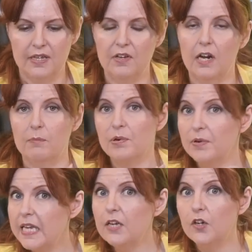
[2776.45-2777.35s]
They've got a
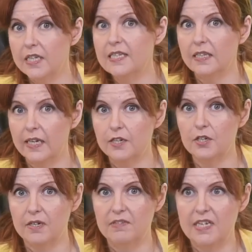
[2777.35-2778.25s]
pretty good
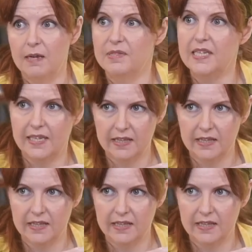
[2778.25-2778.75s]
selection of DMC.